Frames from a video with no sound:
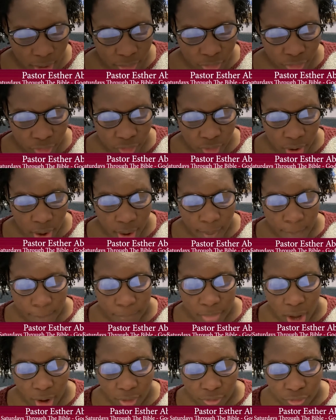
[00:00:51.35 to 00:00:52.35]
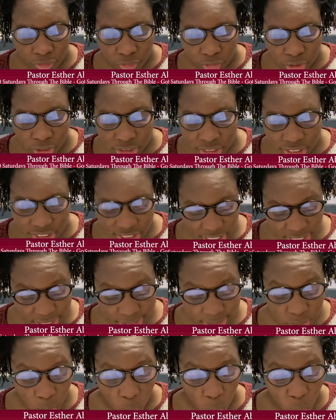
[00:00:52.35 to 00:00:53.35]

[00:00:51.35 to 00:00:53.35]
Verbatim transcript: from verses